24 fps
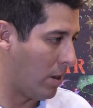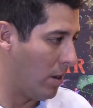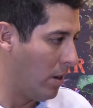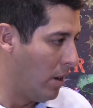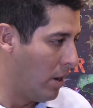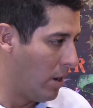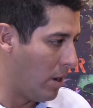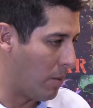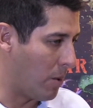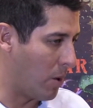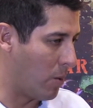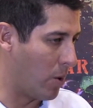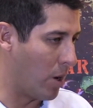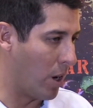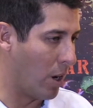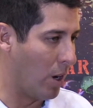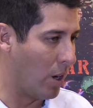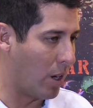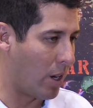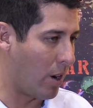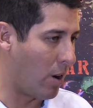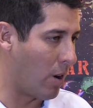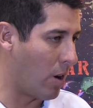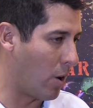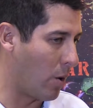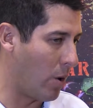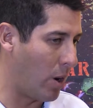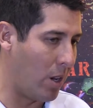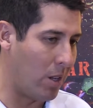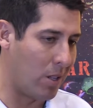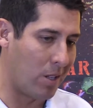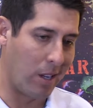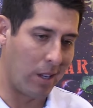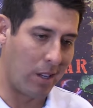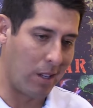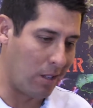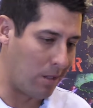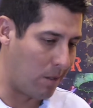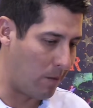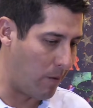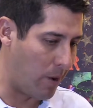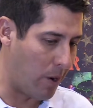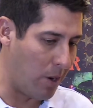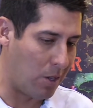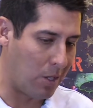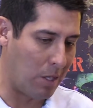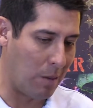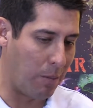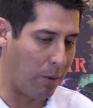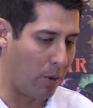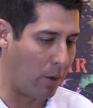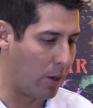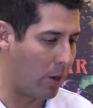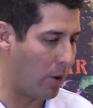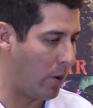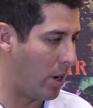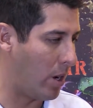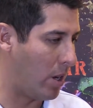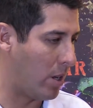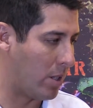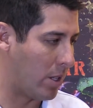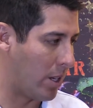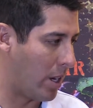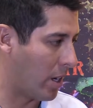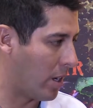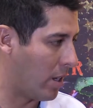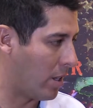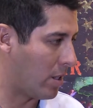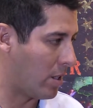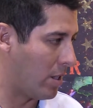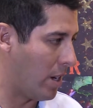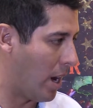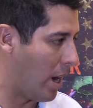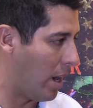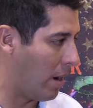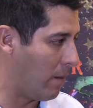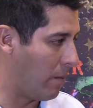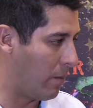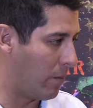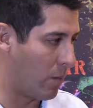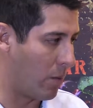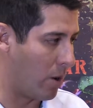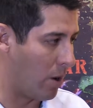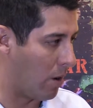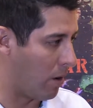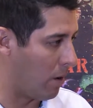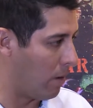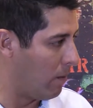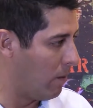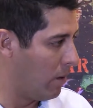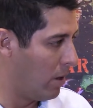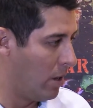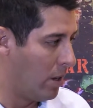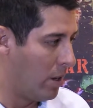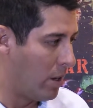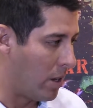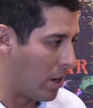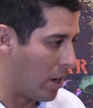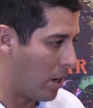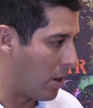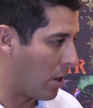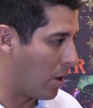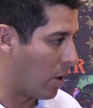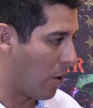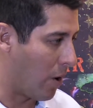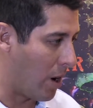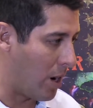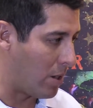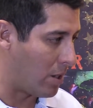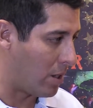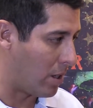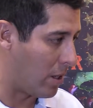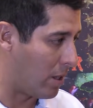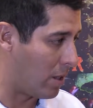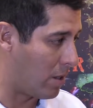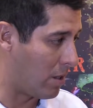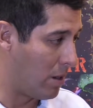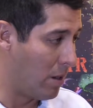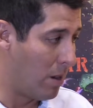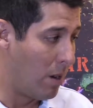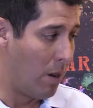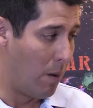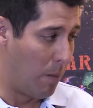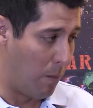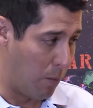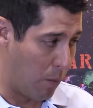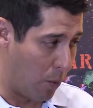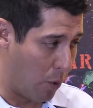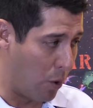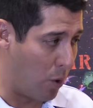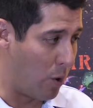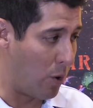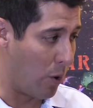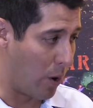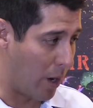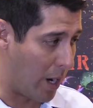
And I mean, when you look at our ingredient deck, it's very simple ingredient deck. It's not you know anything crazy. It's brewed